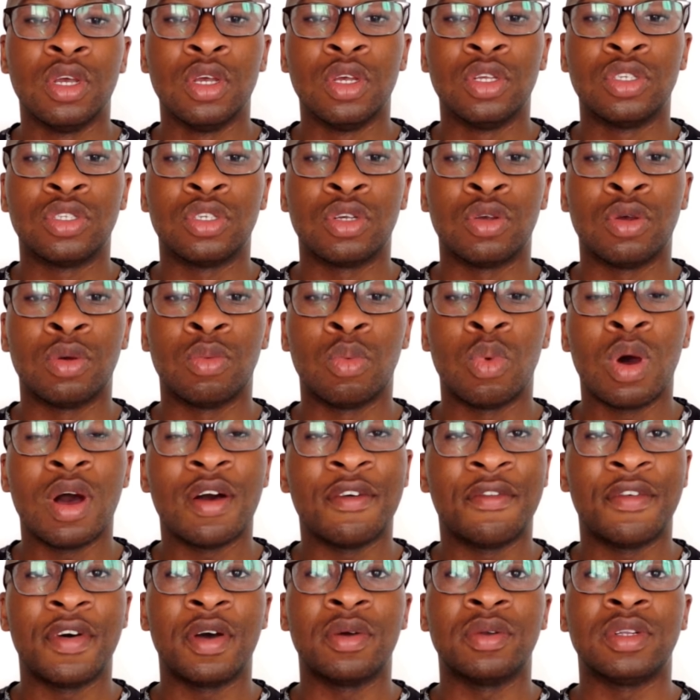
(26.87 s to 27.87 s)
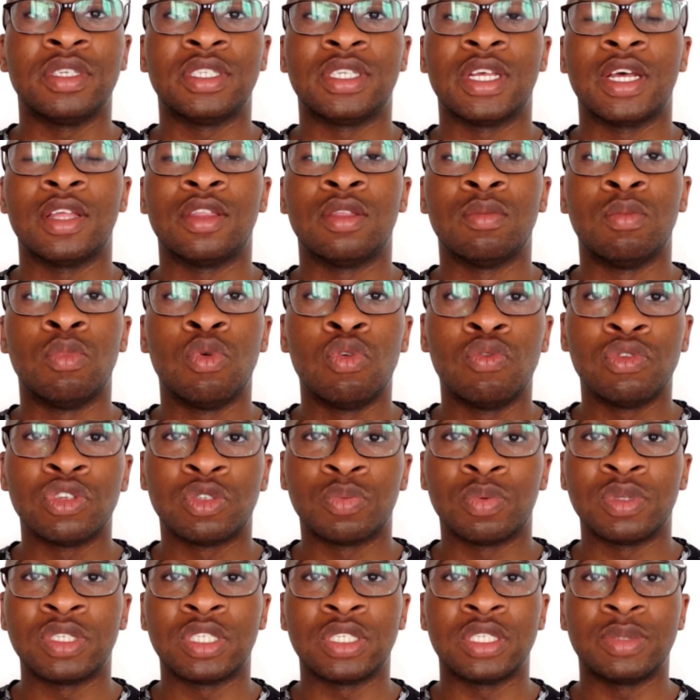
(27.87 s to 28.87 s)
So what I found is that the more
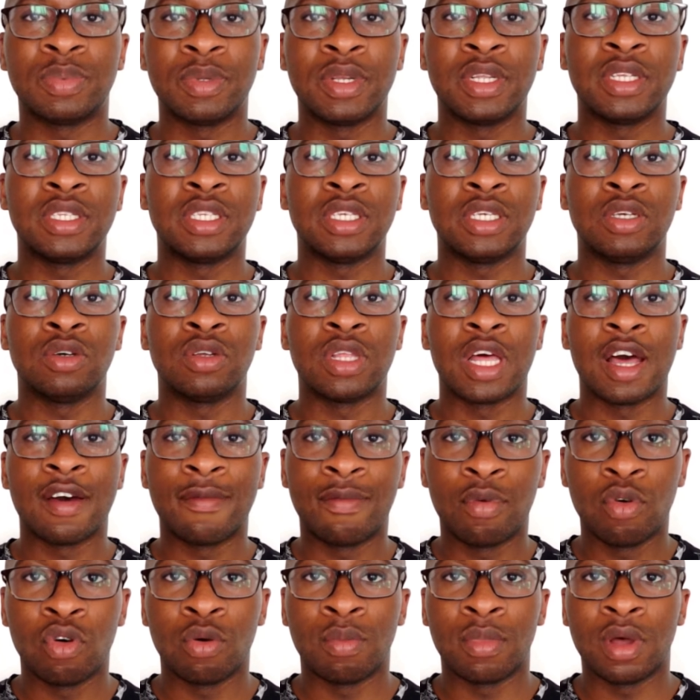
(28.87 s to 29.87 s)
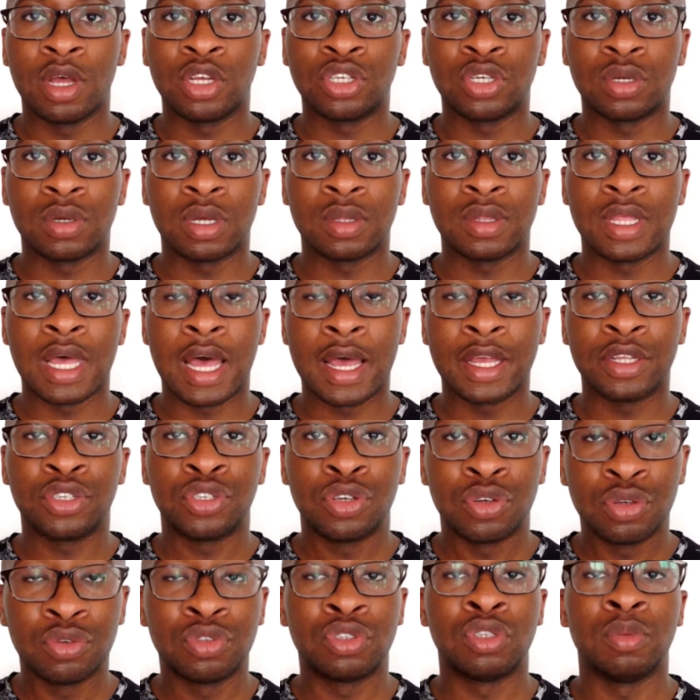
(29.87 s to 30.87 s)
responsibility that I
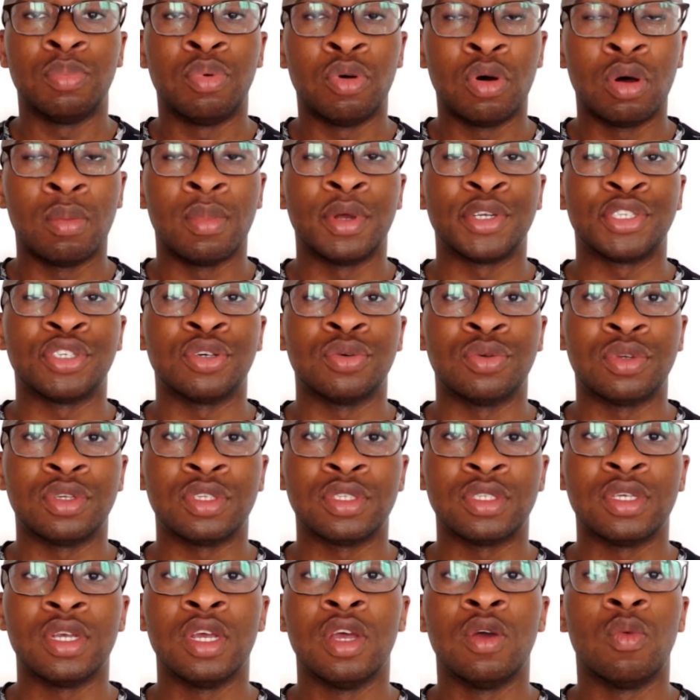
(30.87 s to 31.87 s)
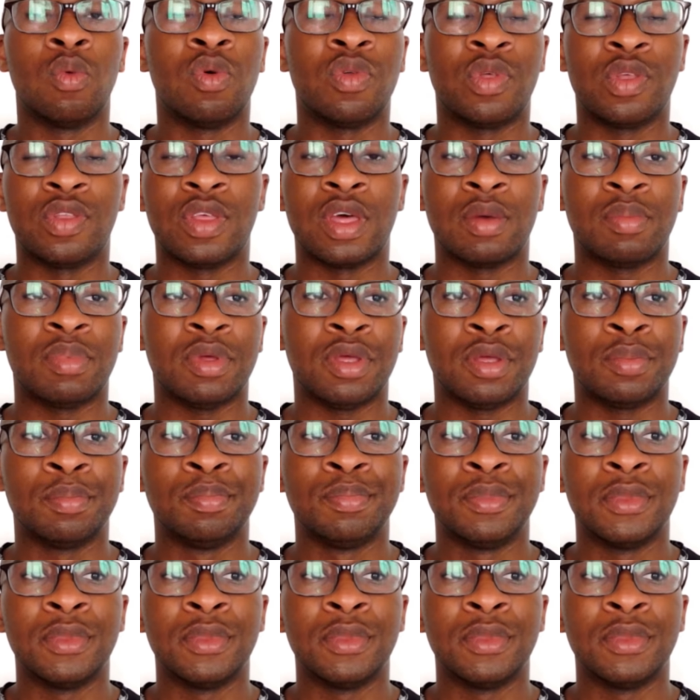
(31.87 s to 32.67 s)
chose to put on my shoulders, whether that be